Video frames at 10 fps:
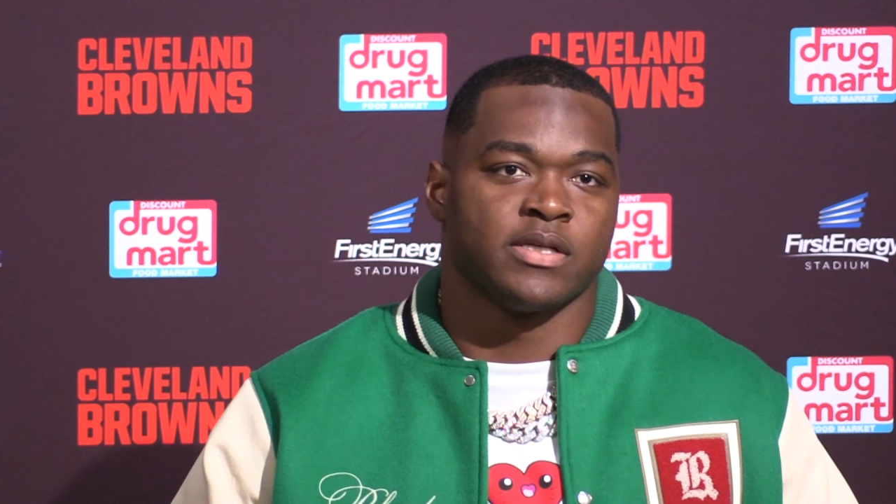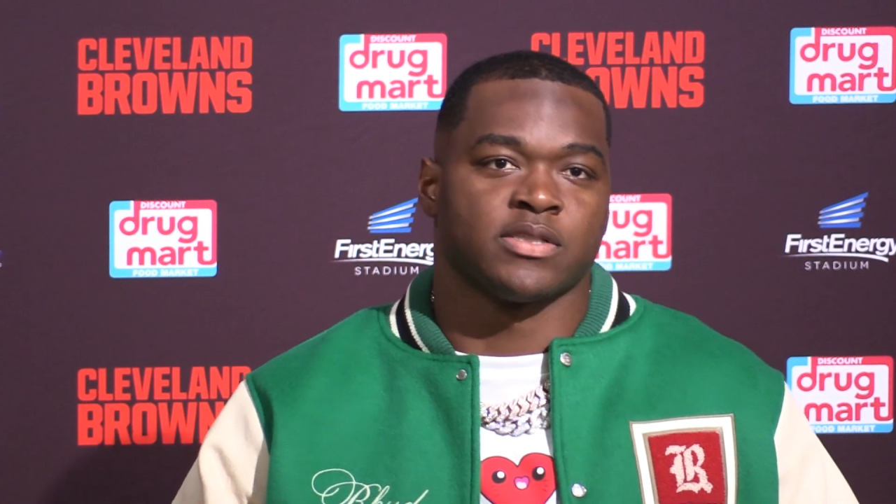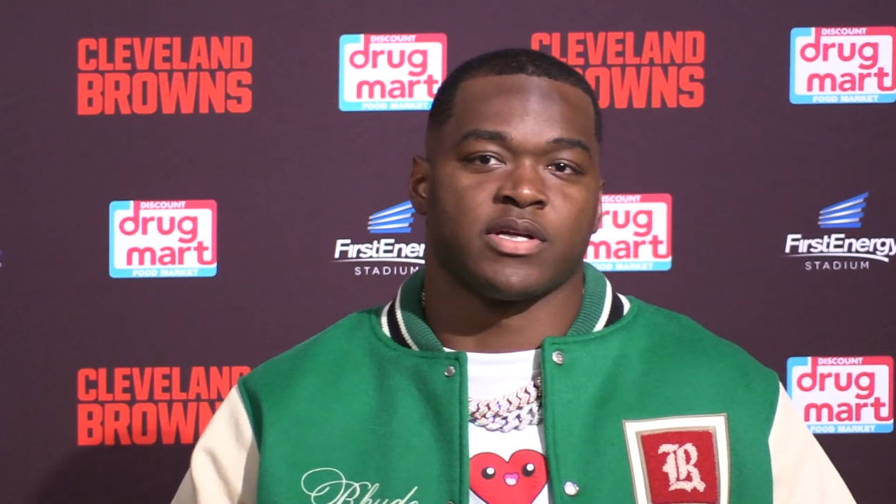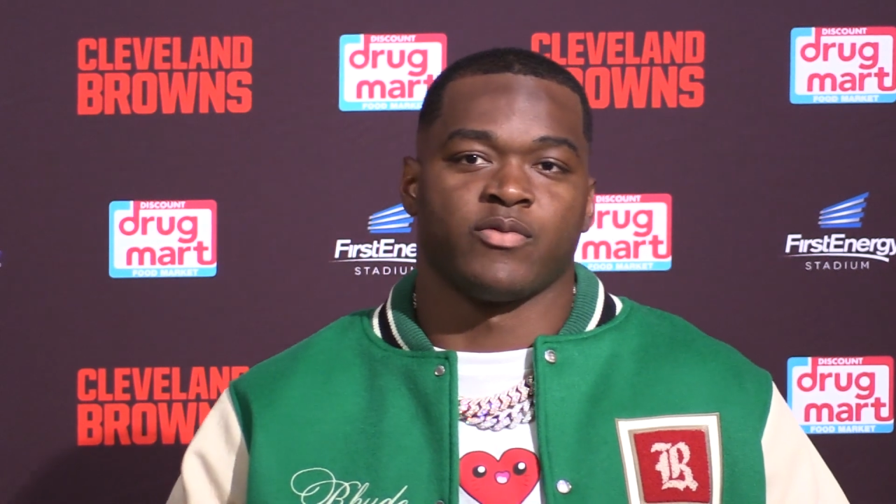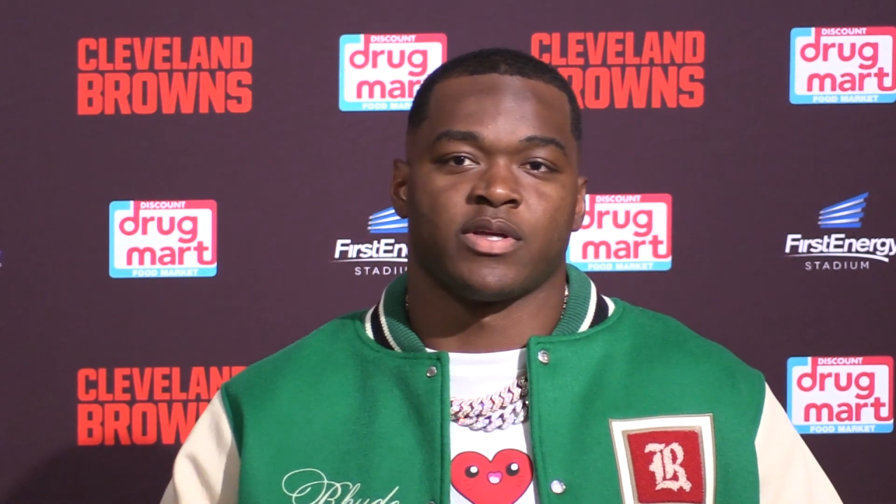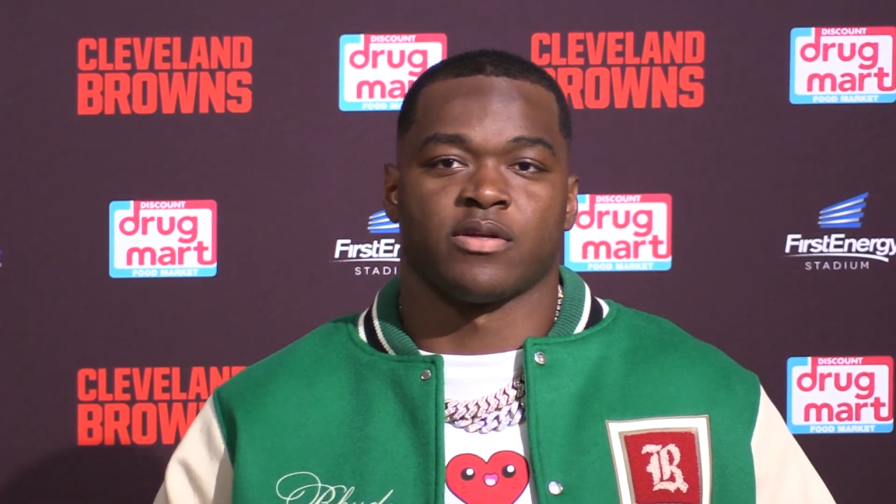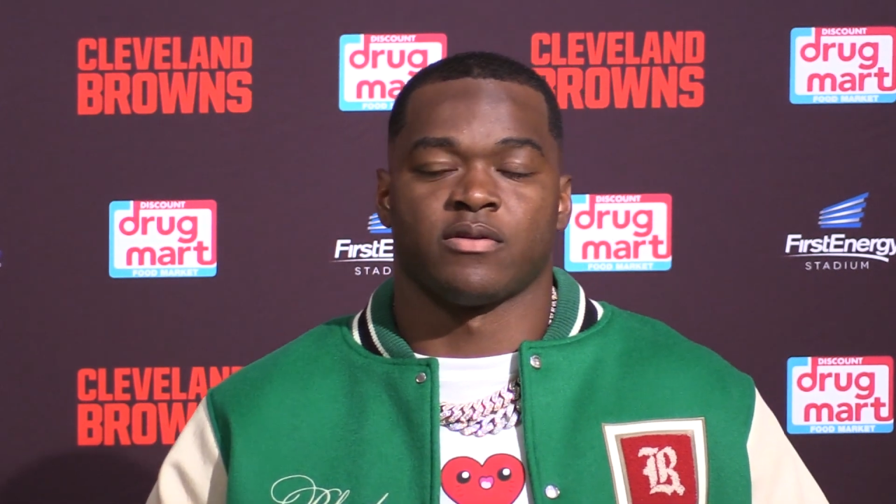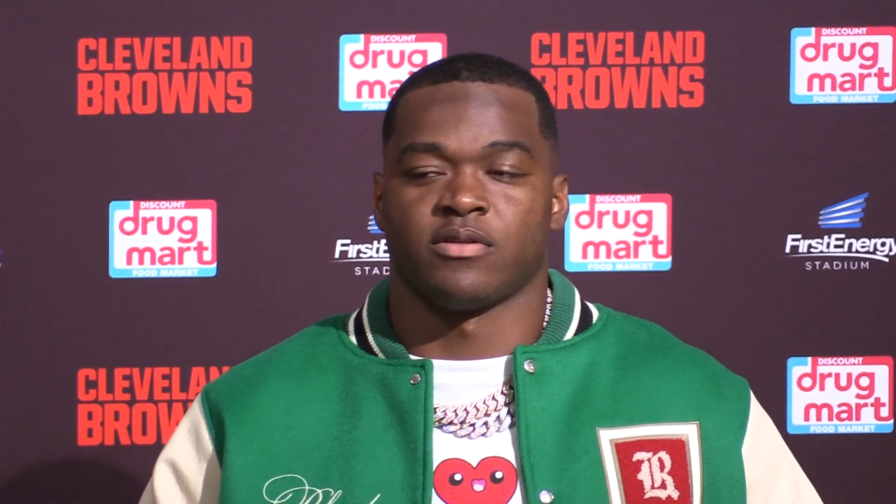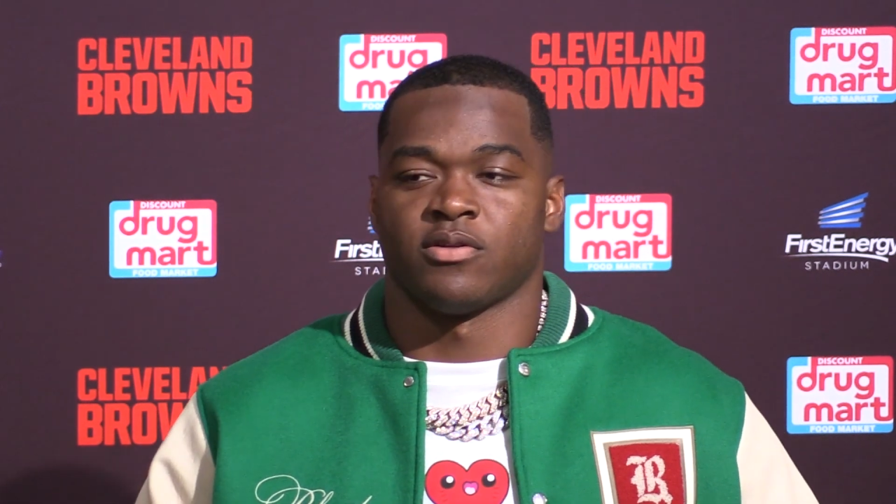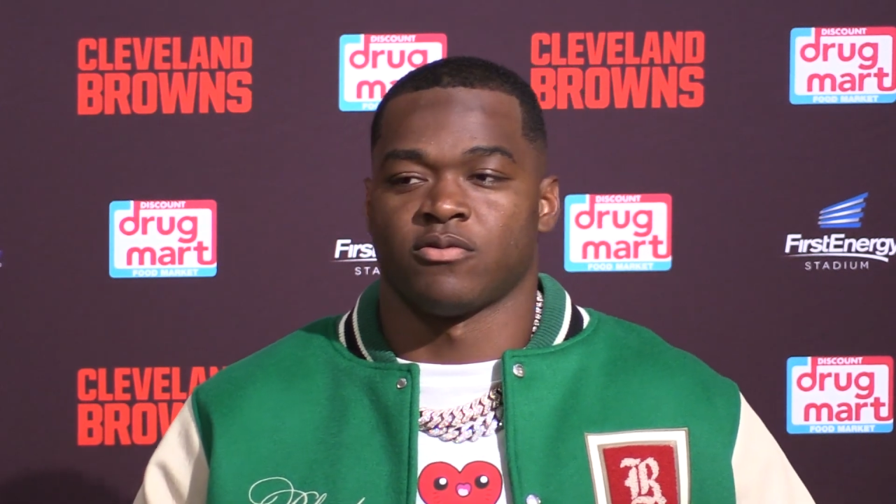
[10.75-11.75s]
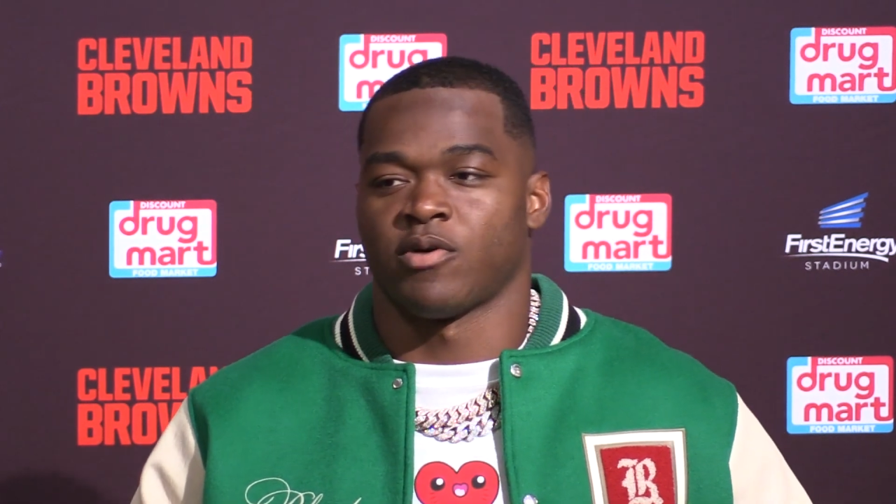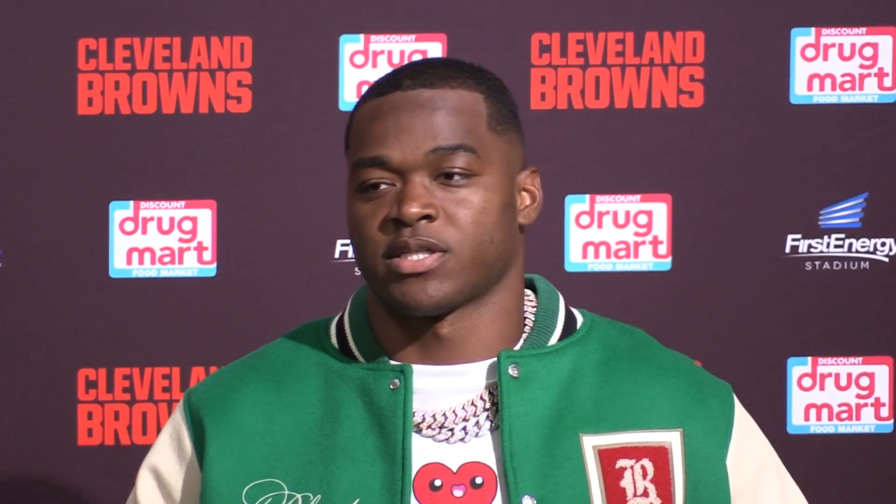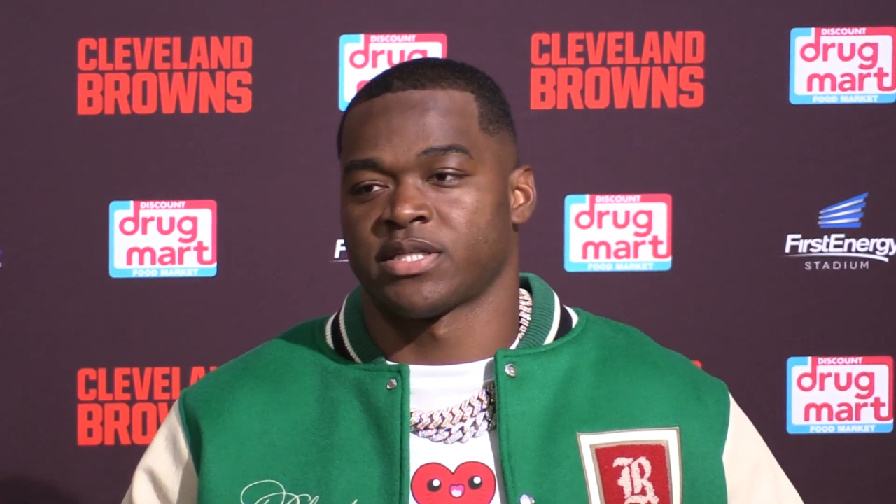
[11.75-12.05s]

so that we can you know wash